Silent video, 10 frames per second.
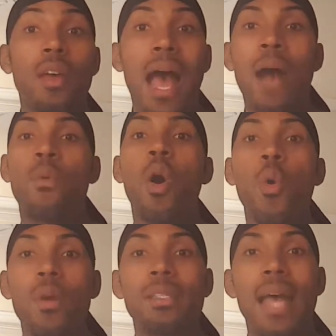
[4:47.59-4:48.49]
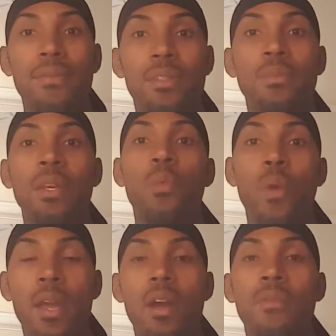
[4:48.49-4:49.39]
I will always have to be
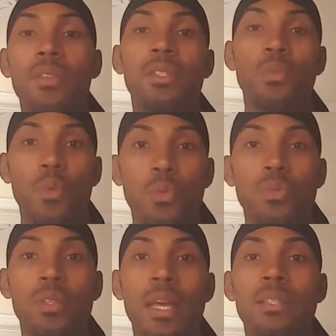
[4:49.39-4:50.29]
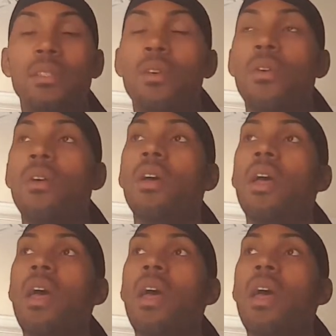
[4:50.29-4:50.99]
aware of this wound. And so